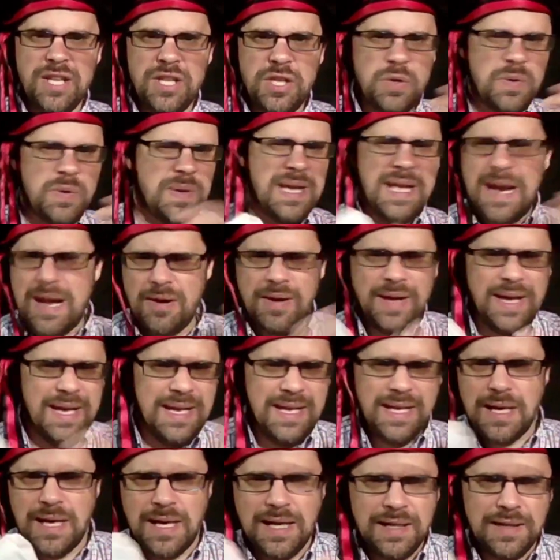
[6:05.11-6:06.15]
You get out
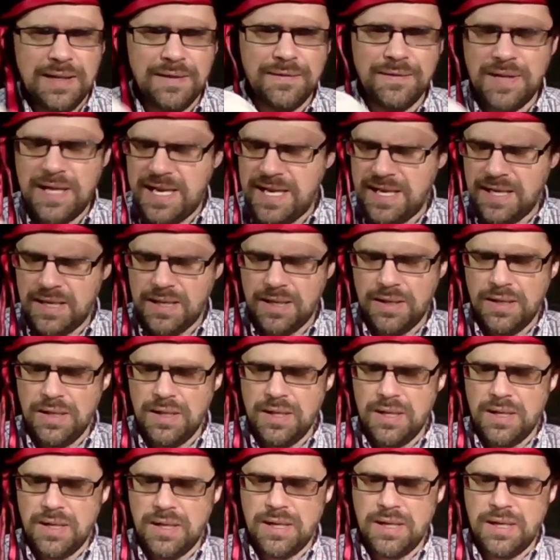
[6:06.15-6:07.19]
any kind of like
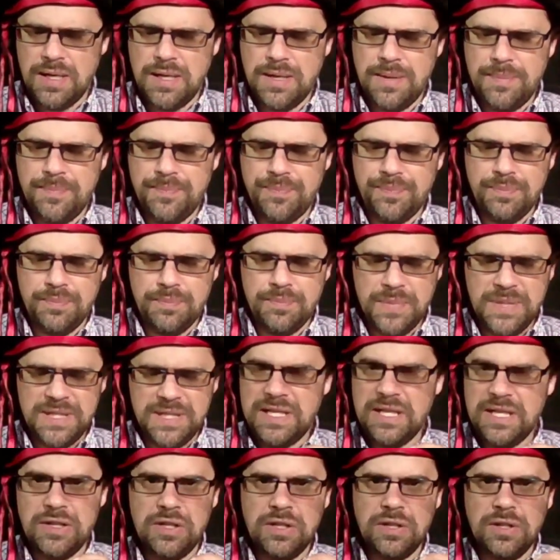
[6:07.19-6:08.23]

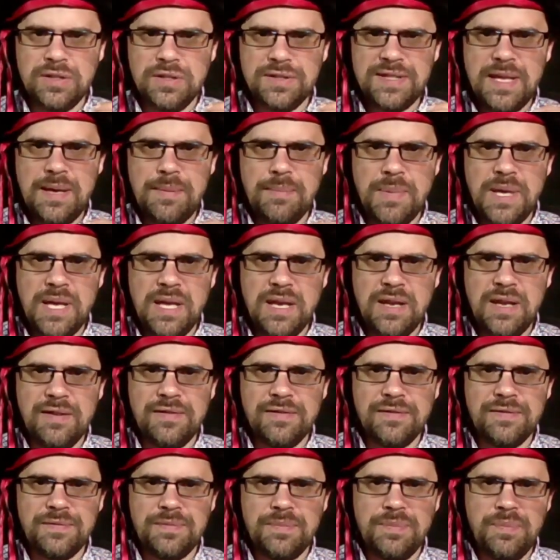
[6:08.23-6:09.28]
materials that might
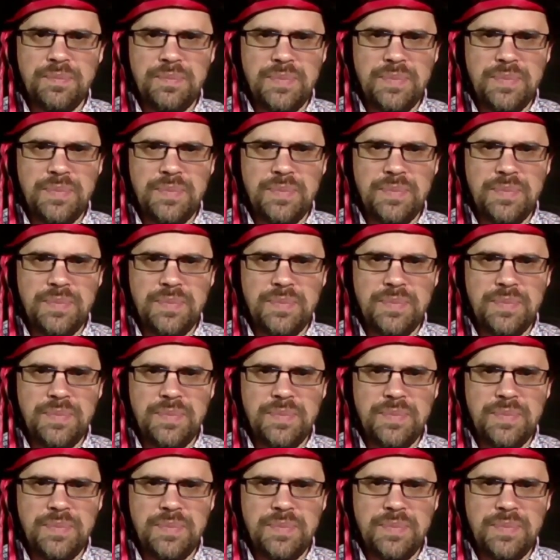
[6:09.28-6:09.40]
have